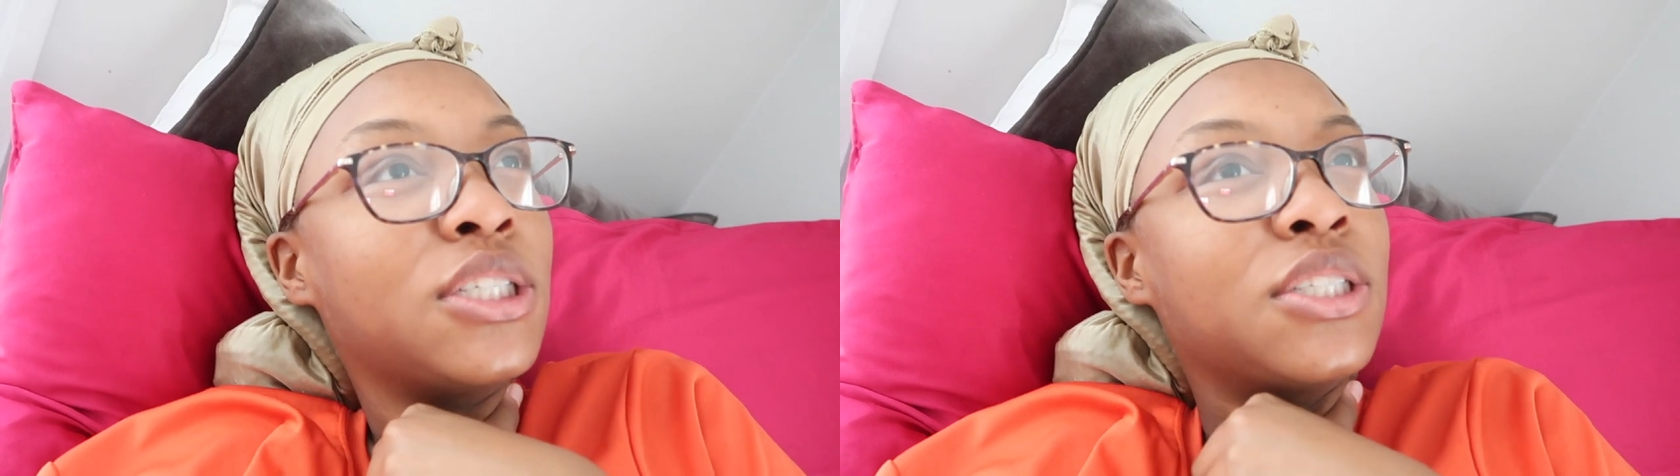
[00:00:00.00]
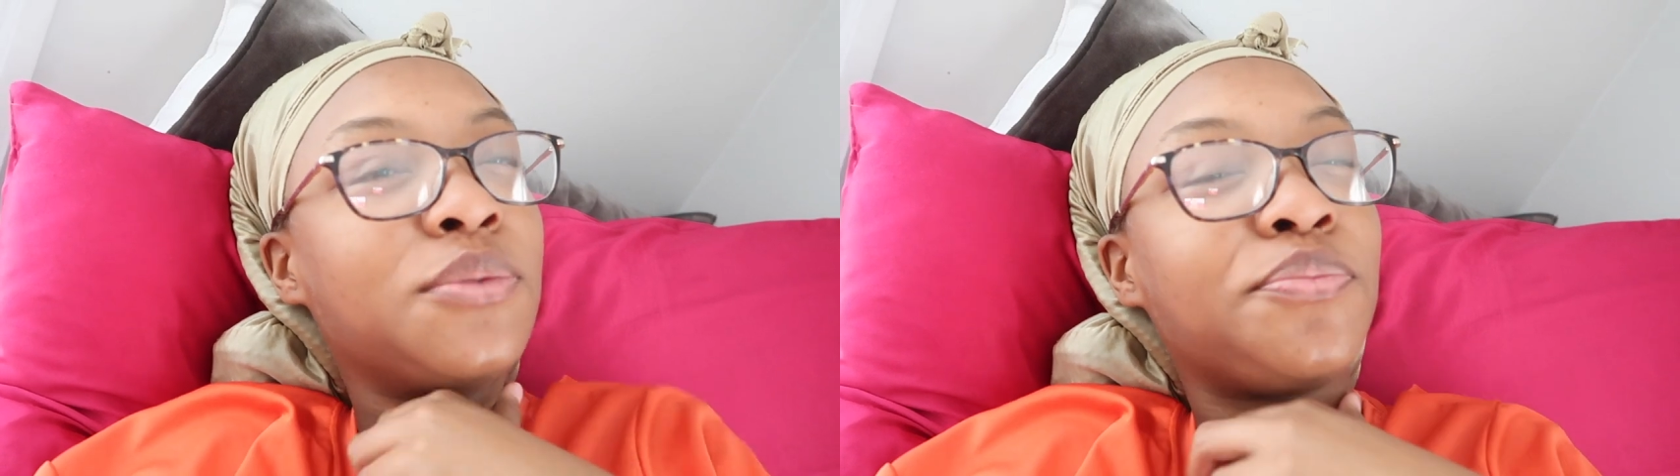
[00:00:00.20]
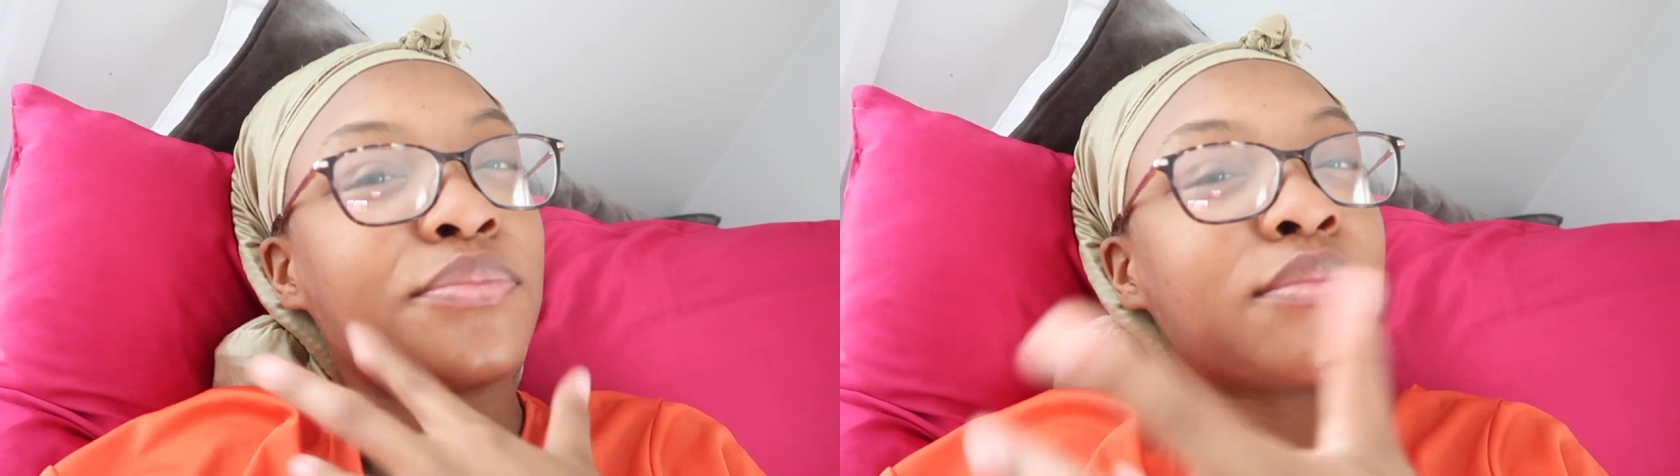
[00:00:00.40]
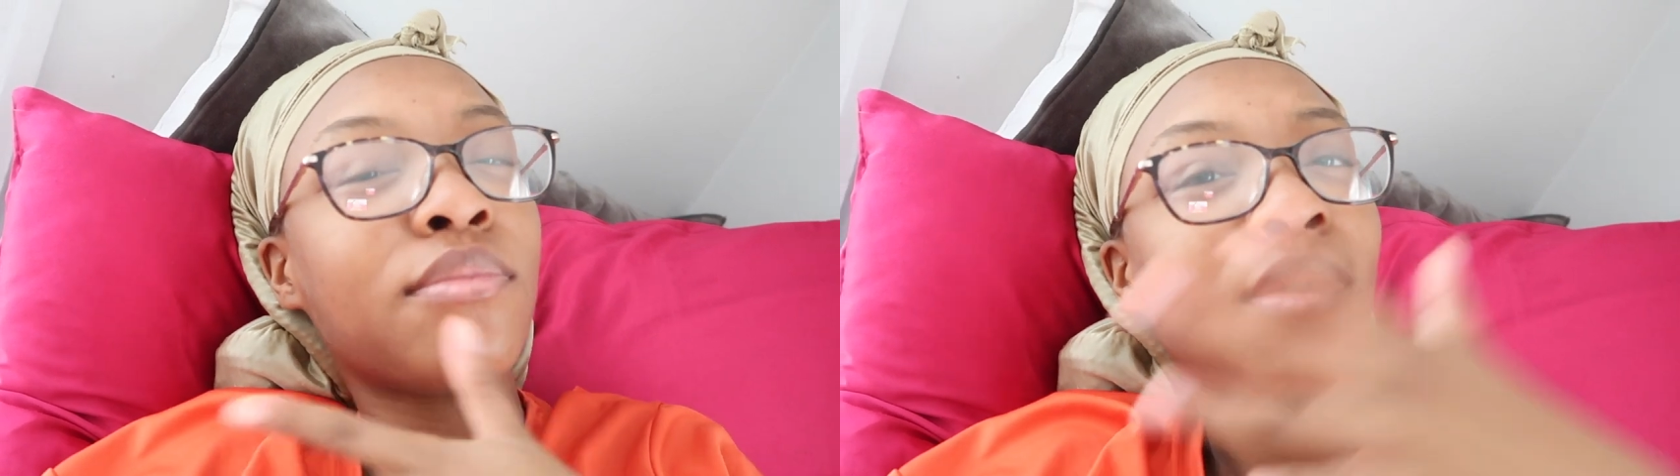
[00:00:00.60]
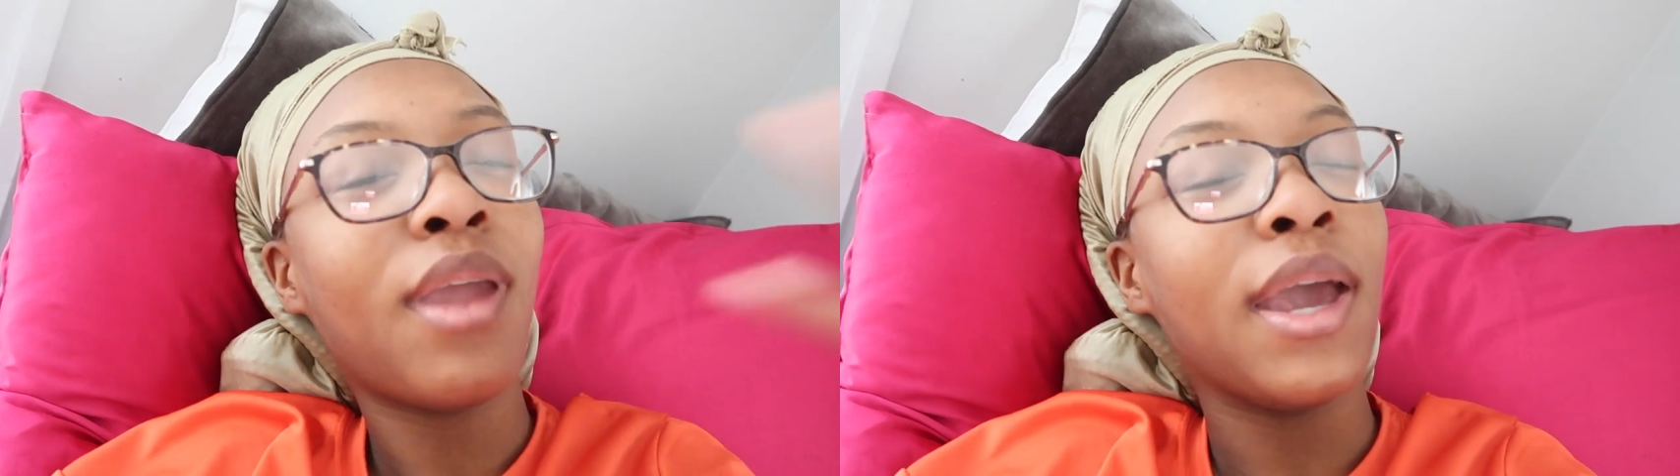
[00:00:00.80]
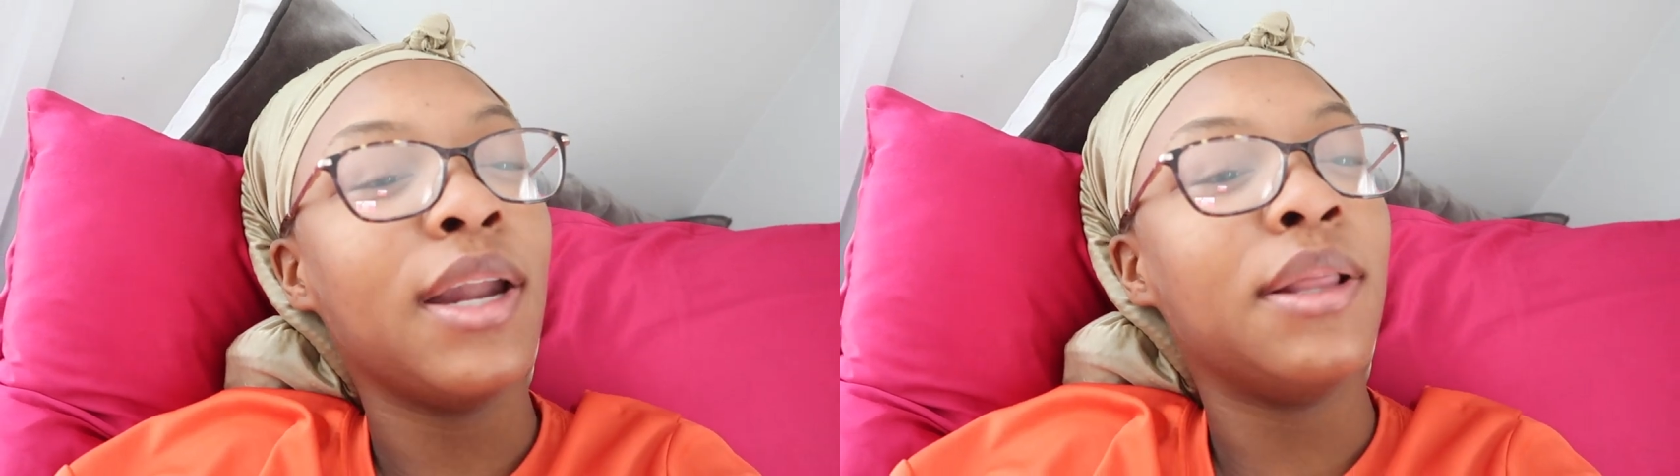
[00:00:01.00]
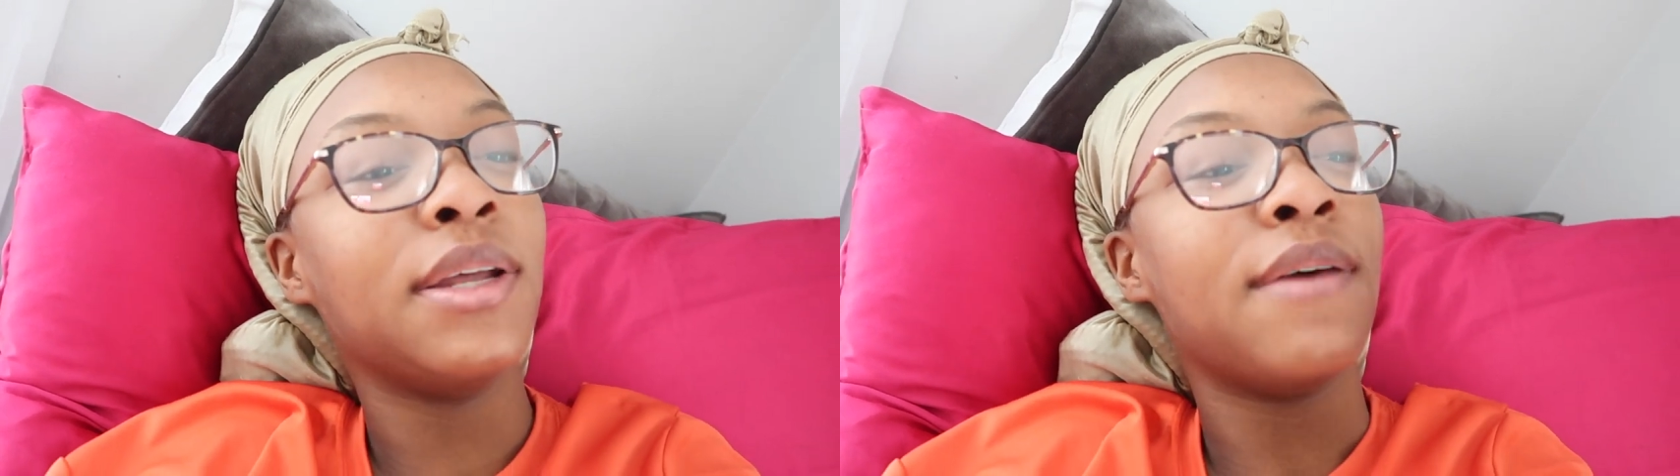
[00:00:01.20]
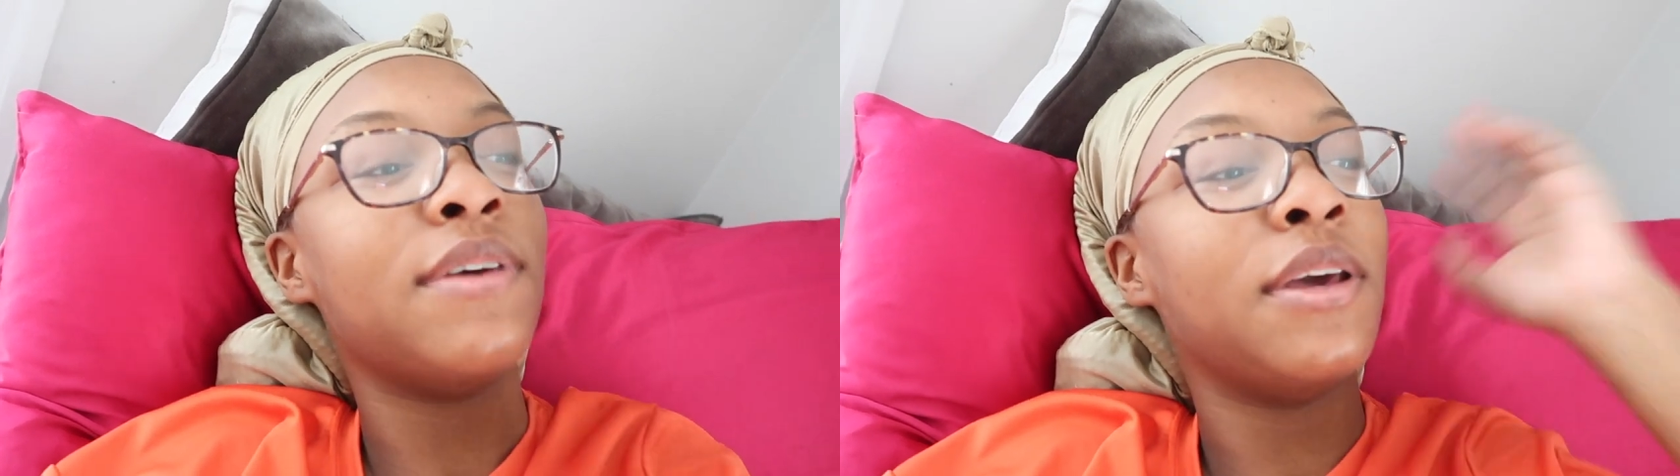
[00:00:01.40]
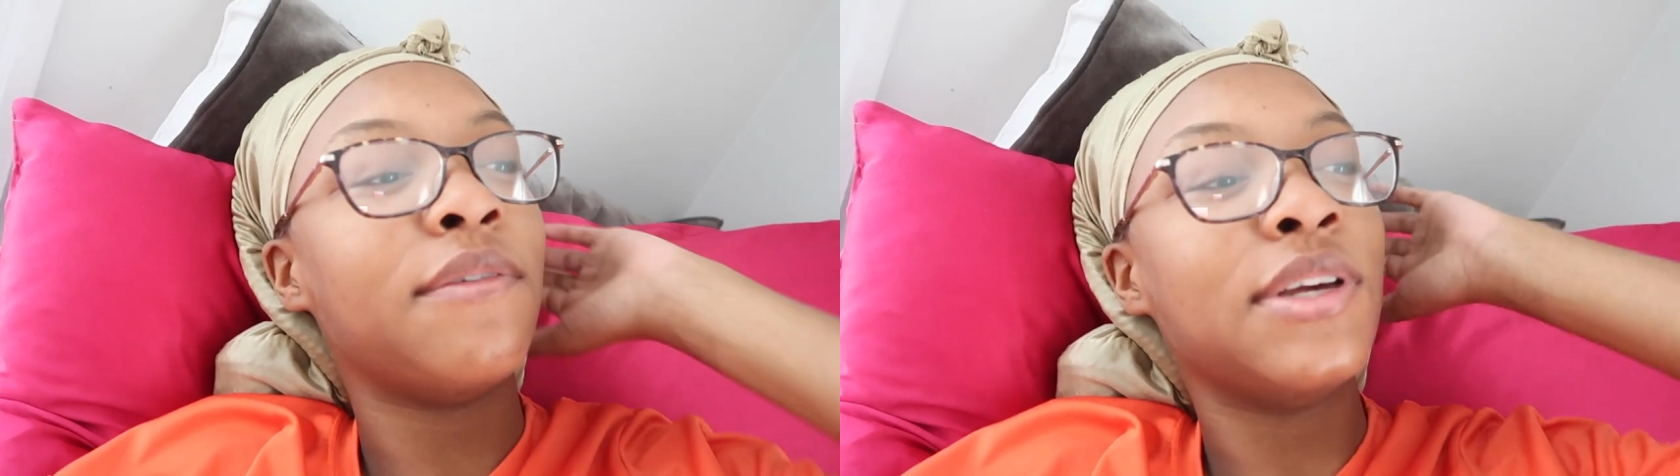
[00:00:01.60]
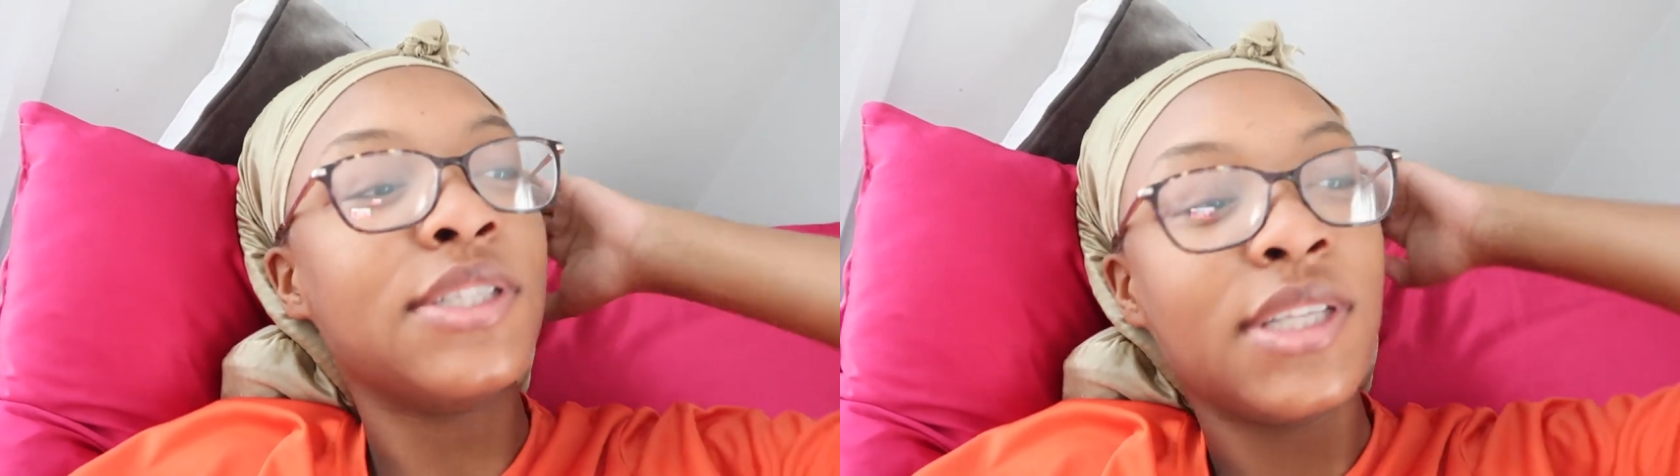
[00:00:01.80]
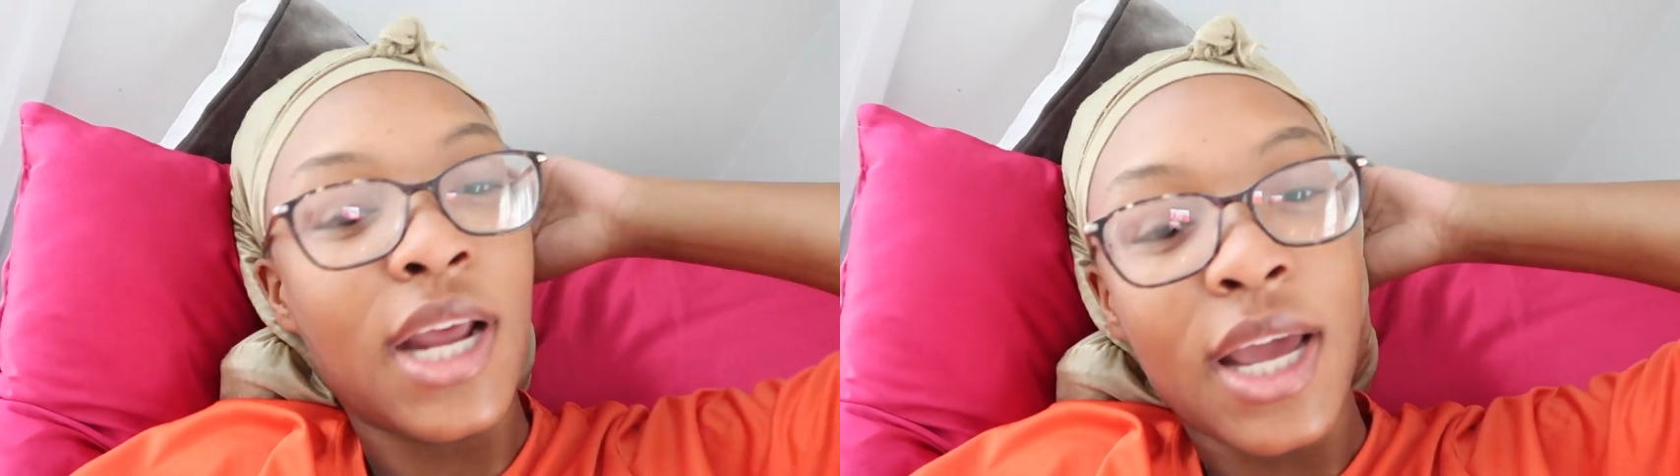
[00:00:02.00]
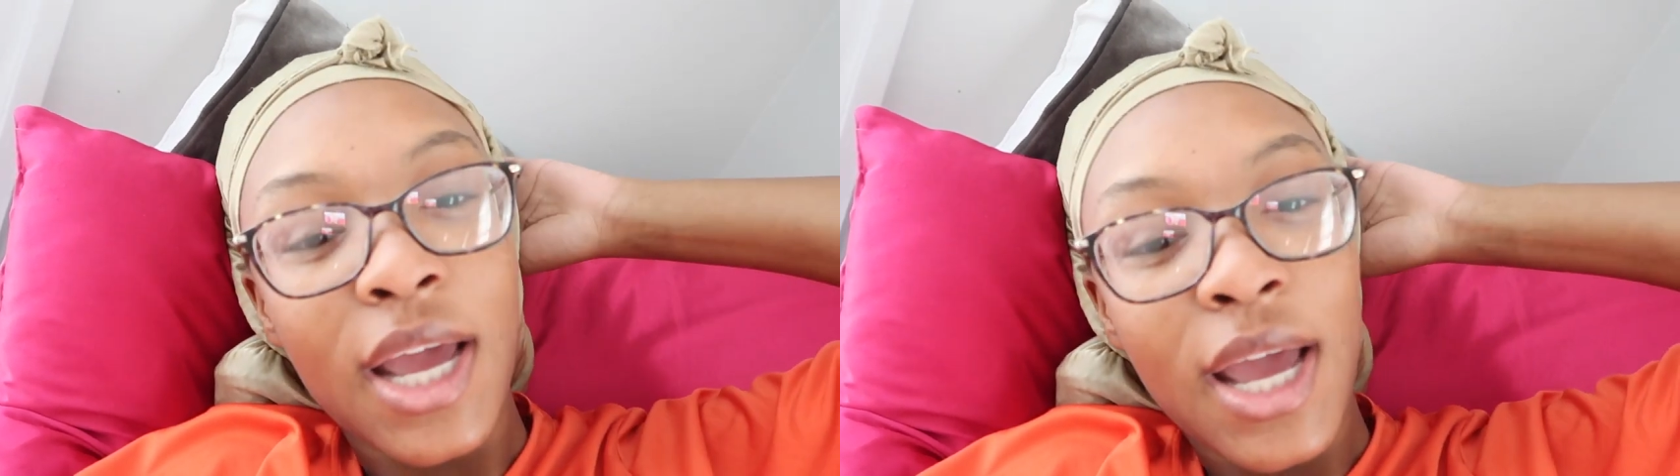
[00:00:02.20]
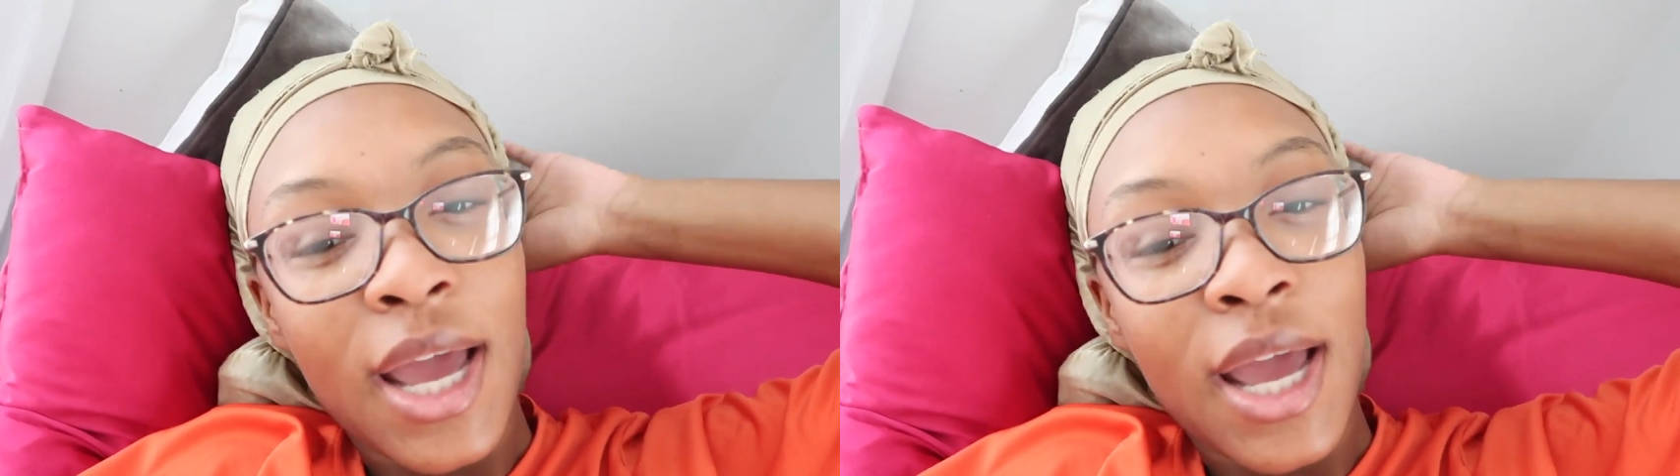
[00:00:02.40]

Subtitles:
I'm gonna load that video from yesterday.